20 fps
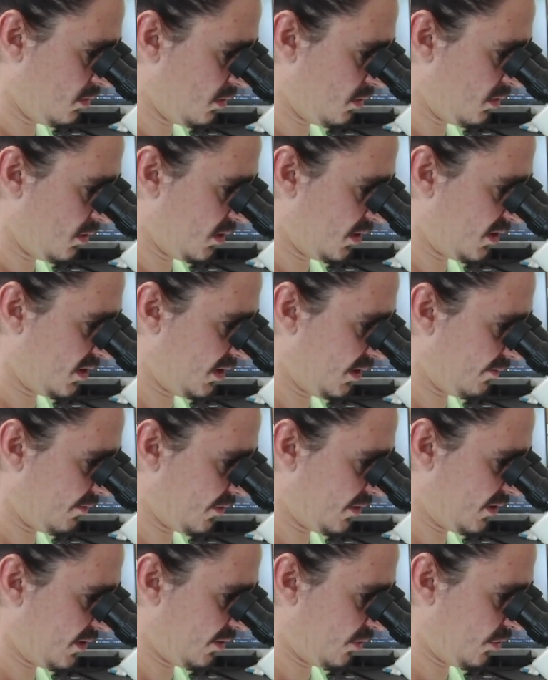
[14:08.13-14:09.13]
Let's see if
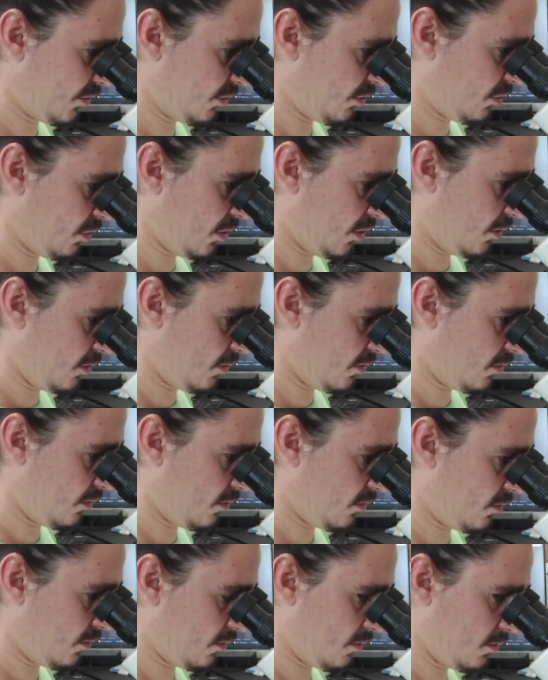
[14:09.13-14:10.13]
we're still short.
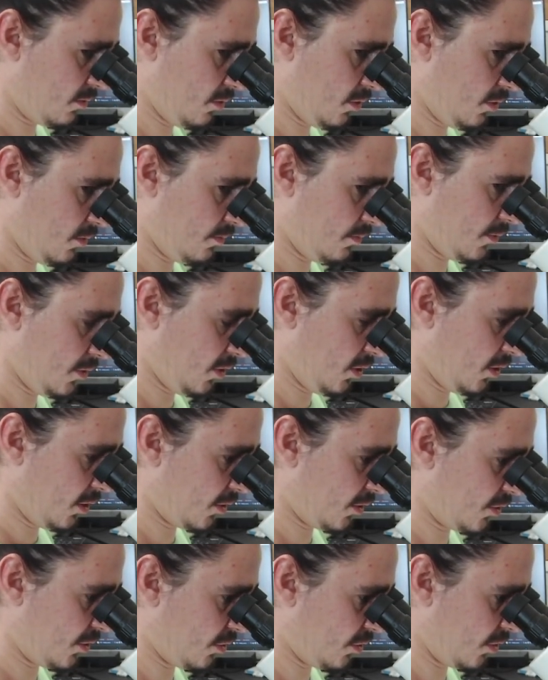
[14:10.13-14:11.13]
Nope, no
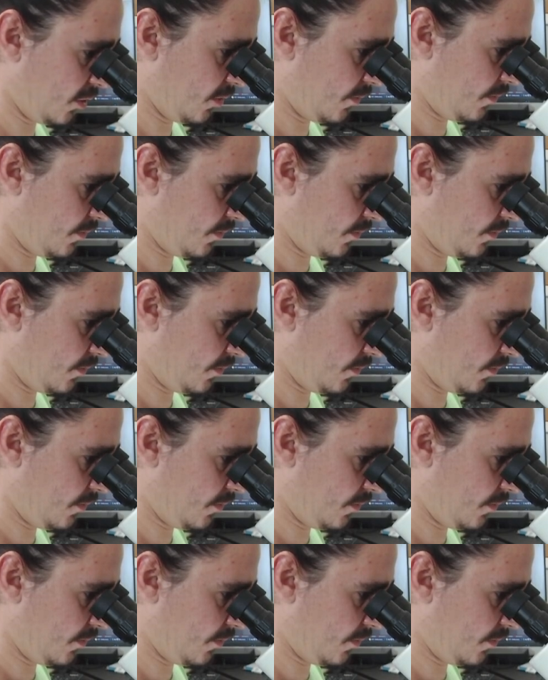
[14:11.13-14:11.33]
longer short.